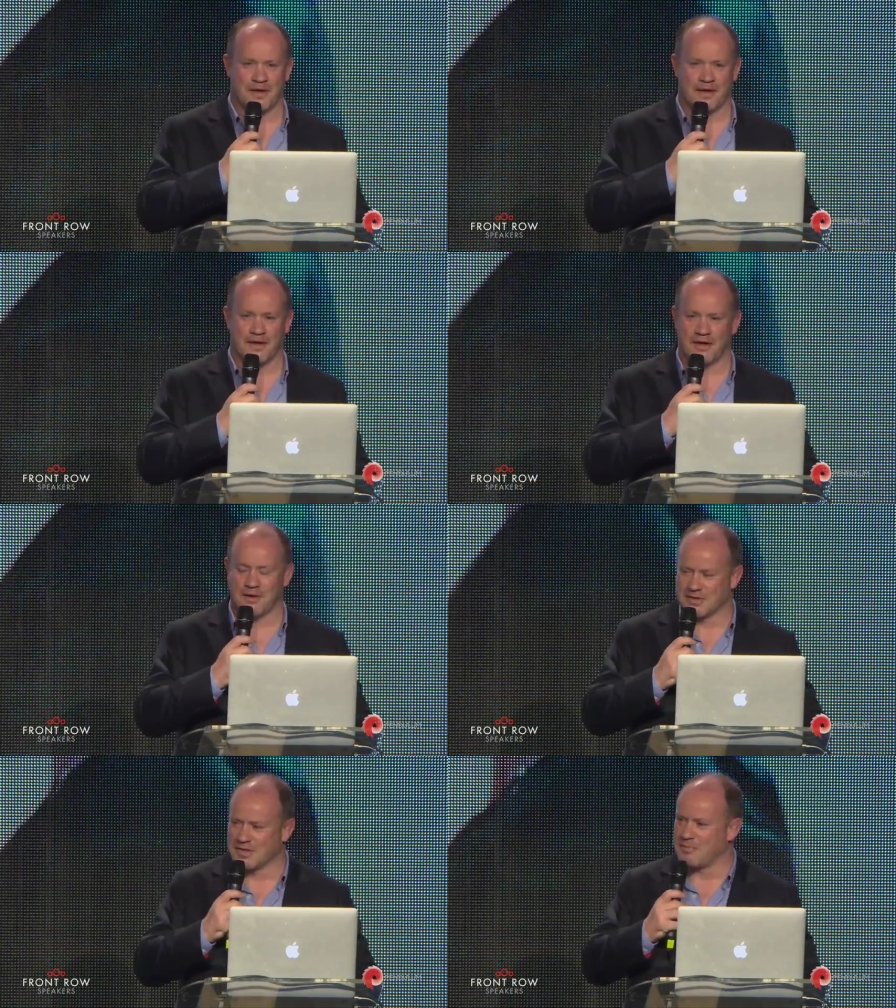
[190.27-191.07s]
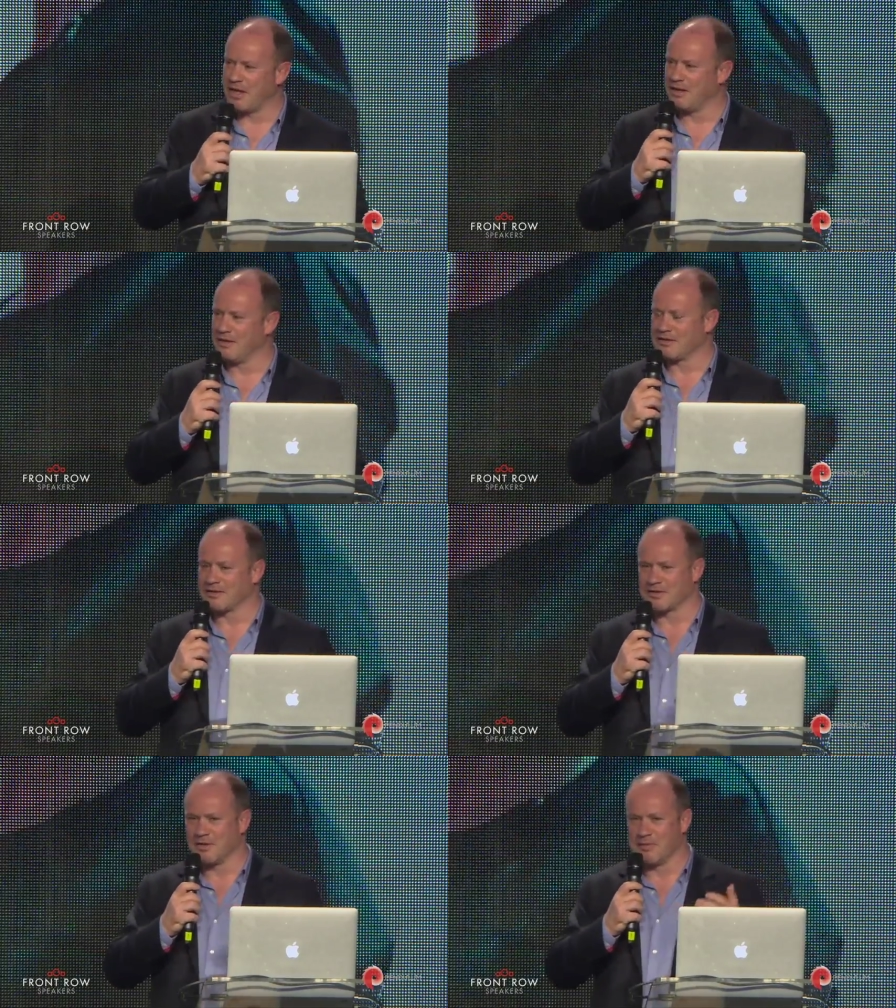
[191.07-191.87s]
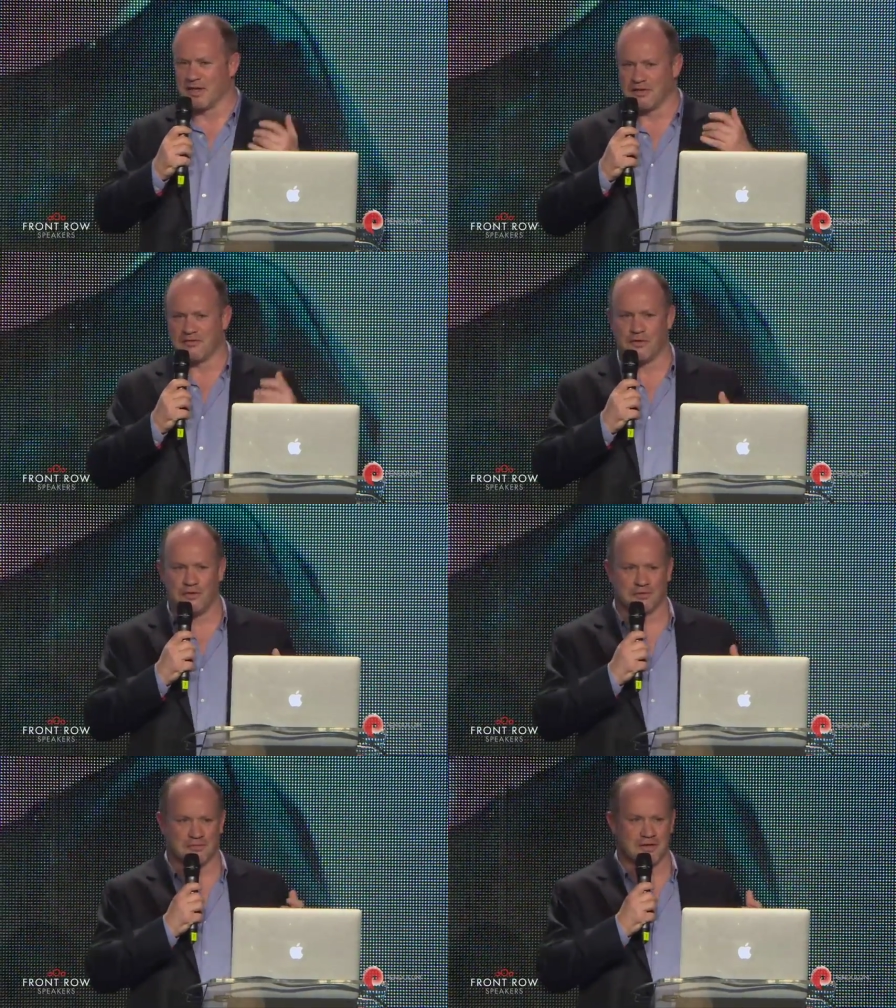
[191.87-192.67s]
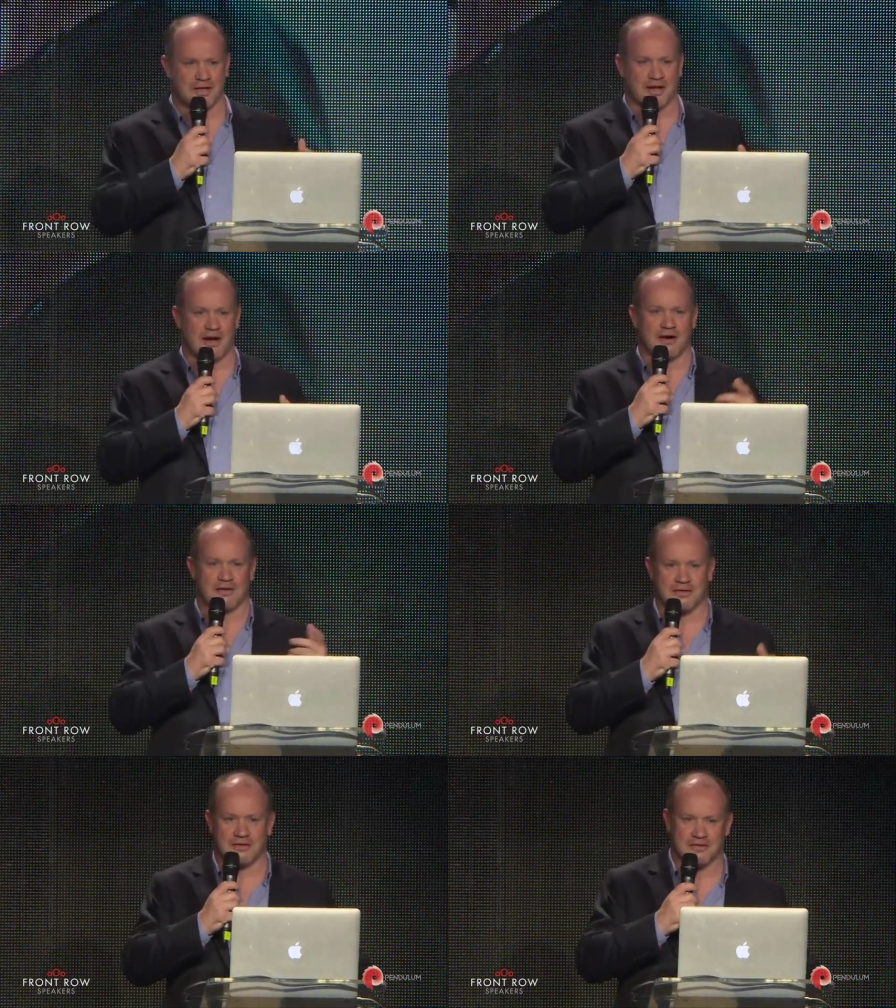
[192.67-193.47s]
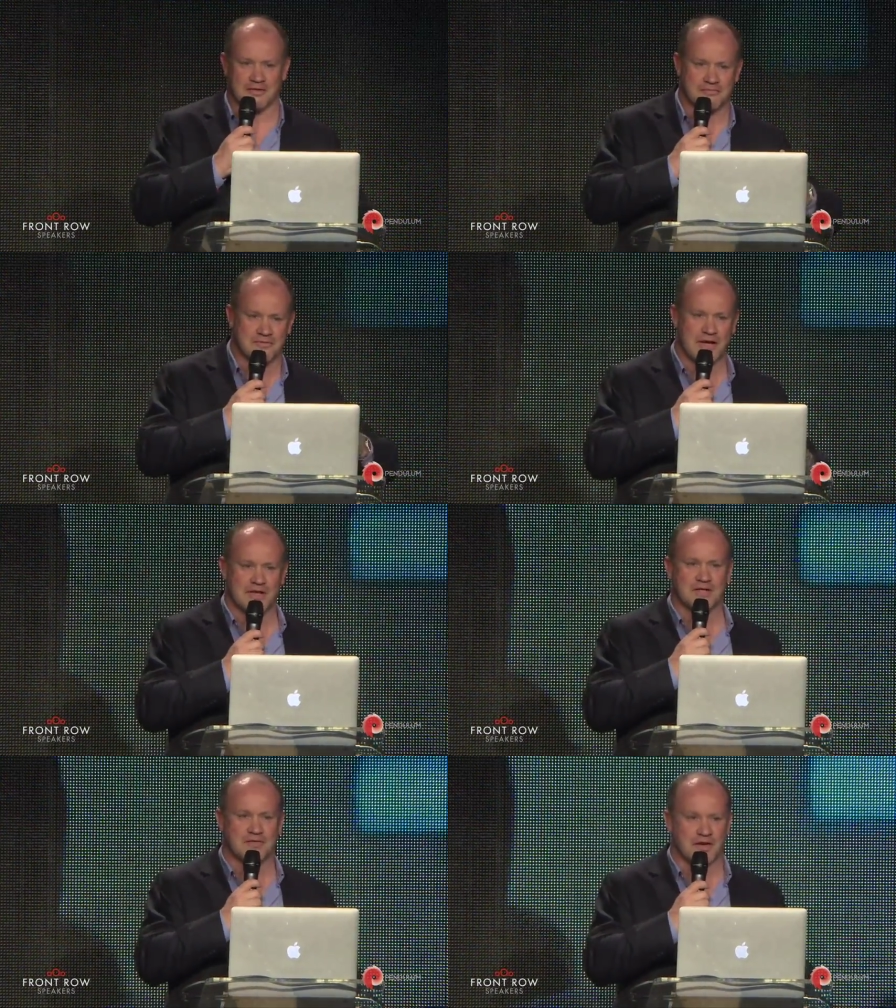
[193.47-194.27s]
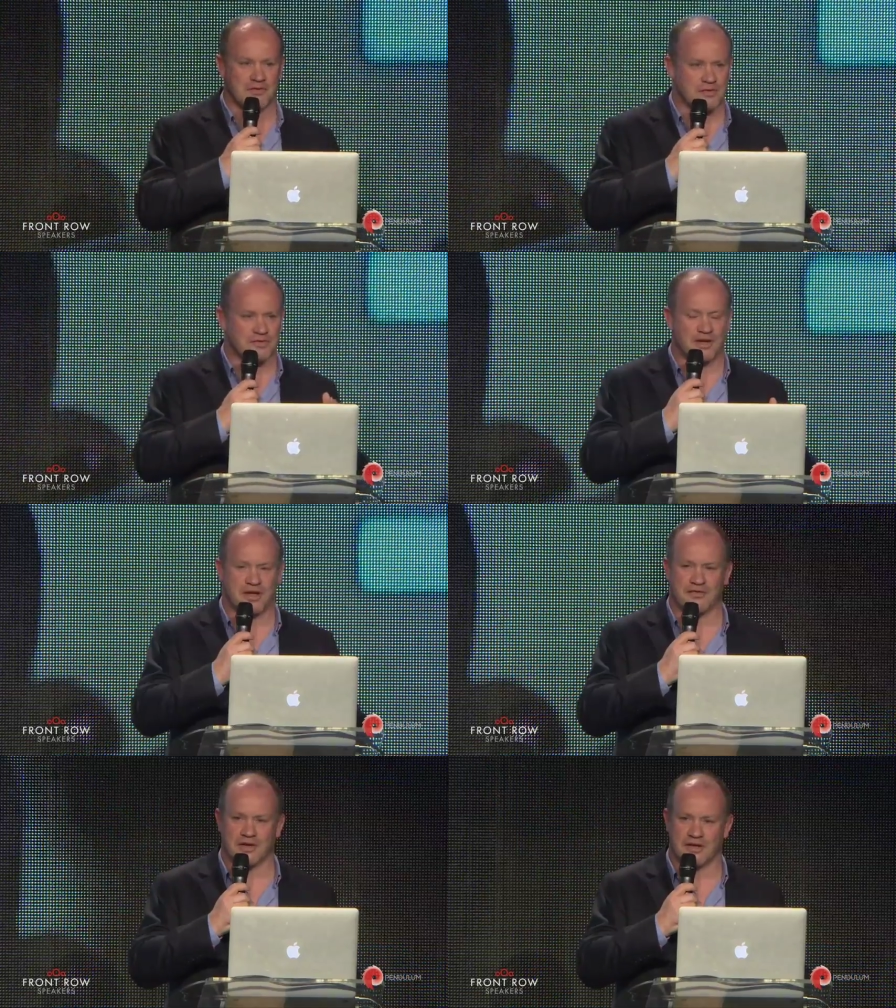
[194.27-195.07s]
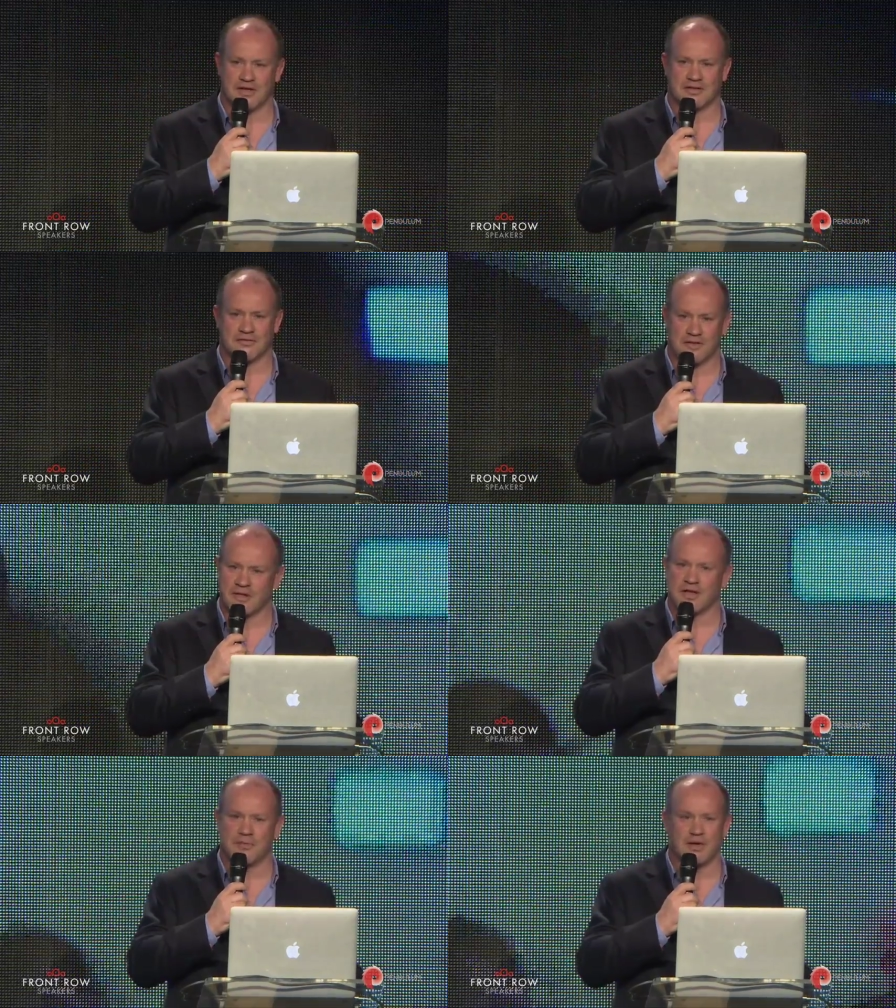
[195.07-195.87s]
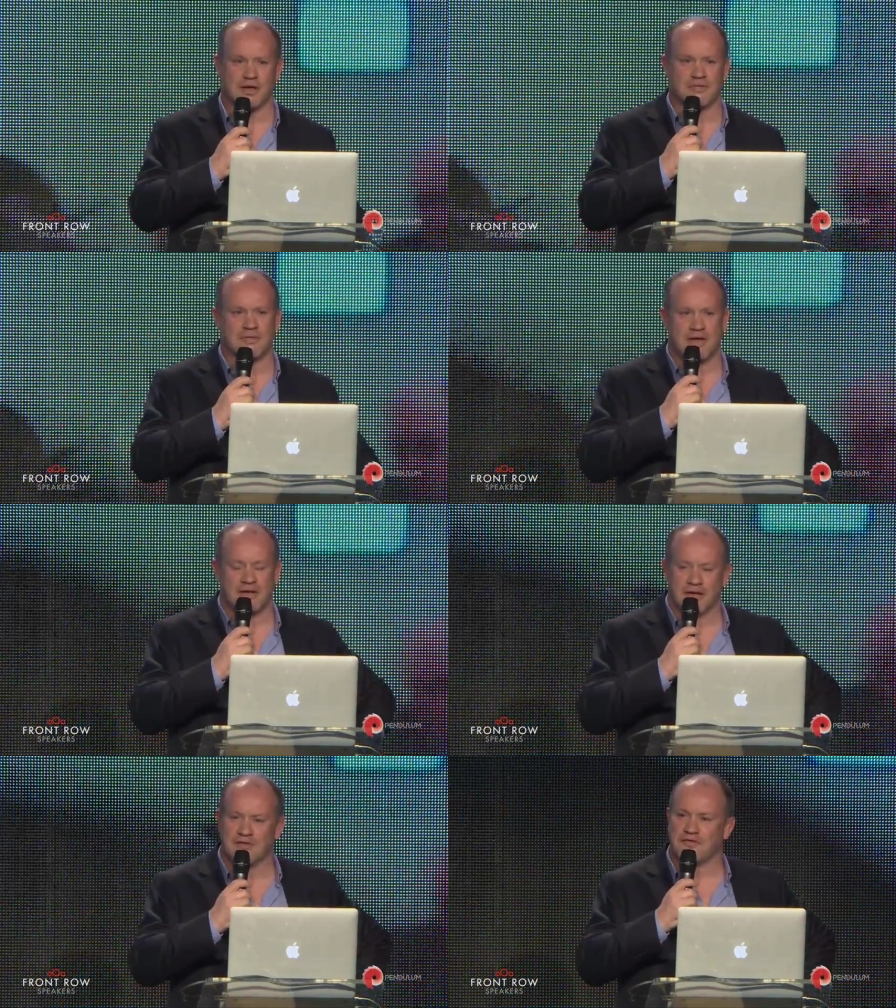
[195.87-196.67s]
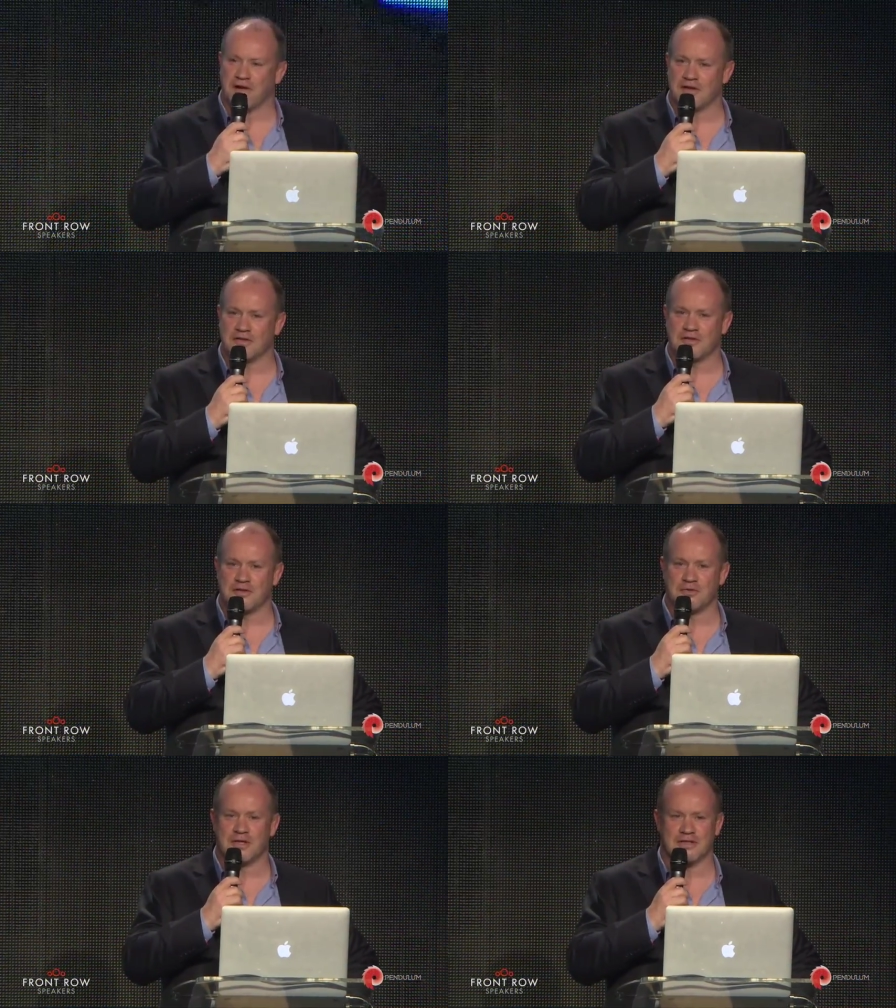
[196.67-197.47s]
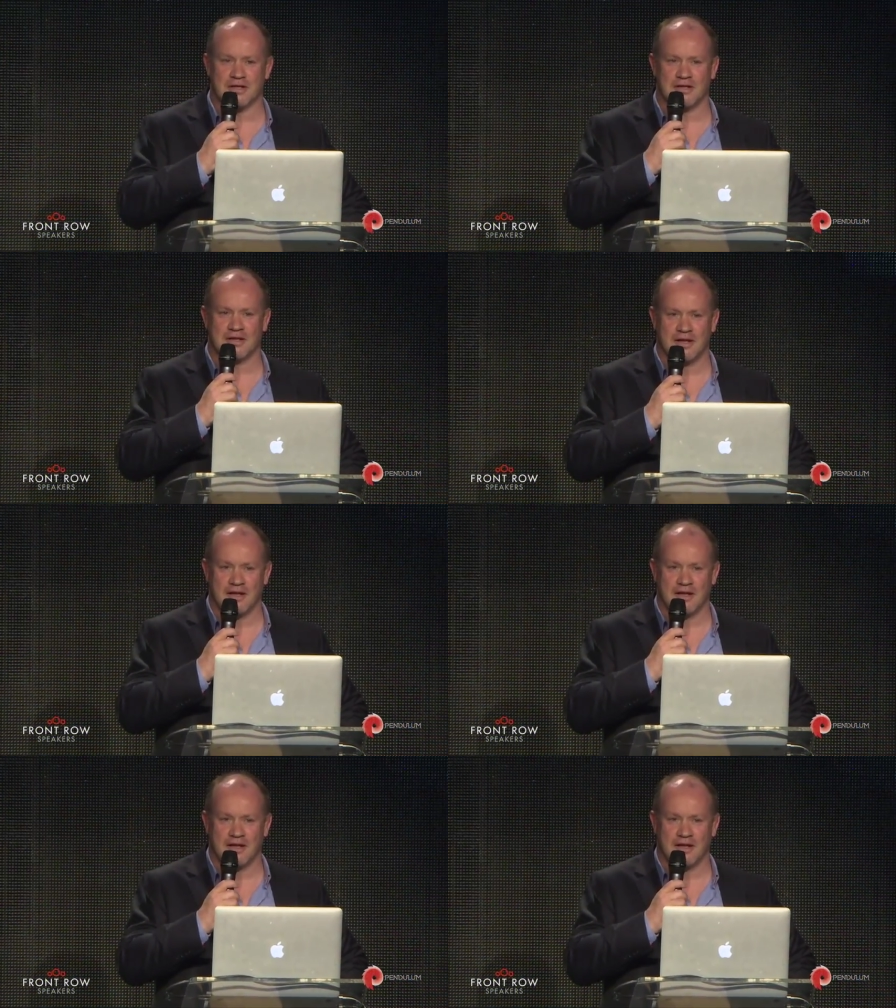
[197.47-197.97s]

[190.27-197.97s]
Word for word: Uh, I was explaining this to somebody on the phone in the car, and the, the taxi driver was driving, and he said, Frankie, by, in fairness to you, he said,